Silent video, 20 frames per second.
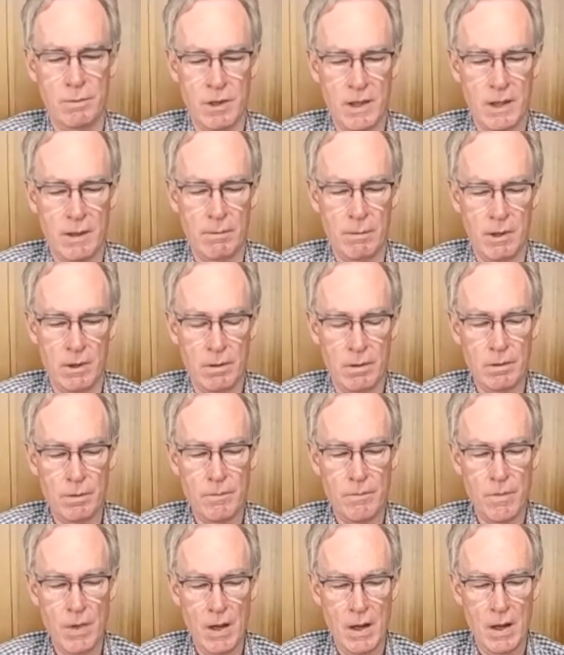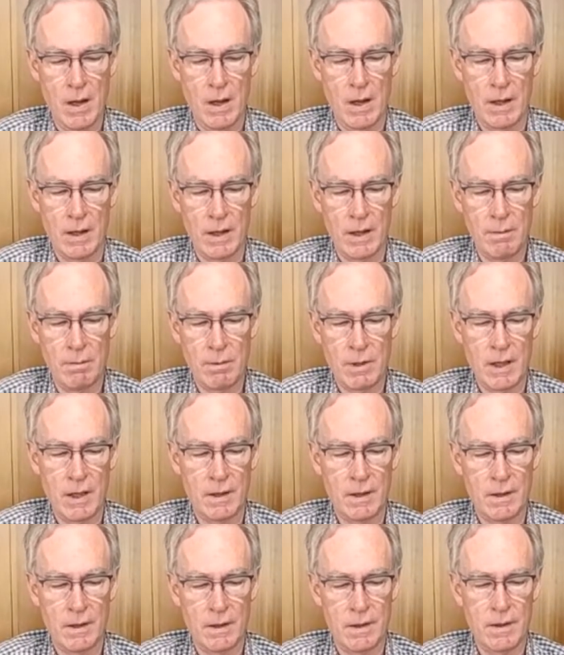came along, and he
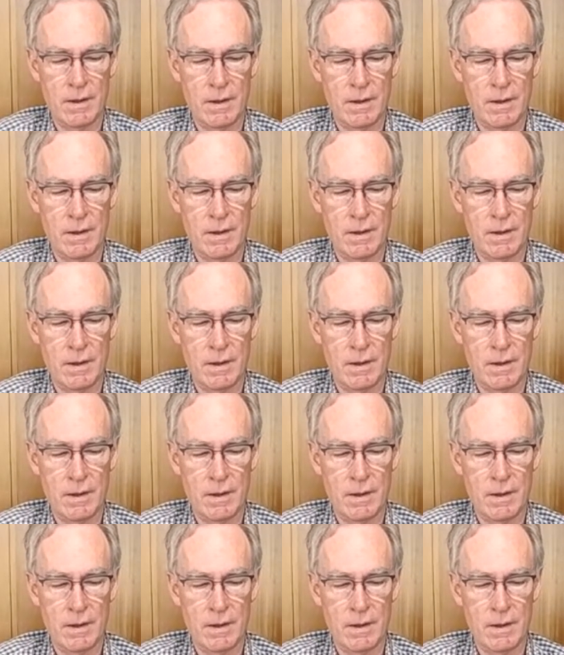planted,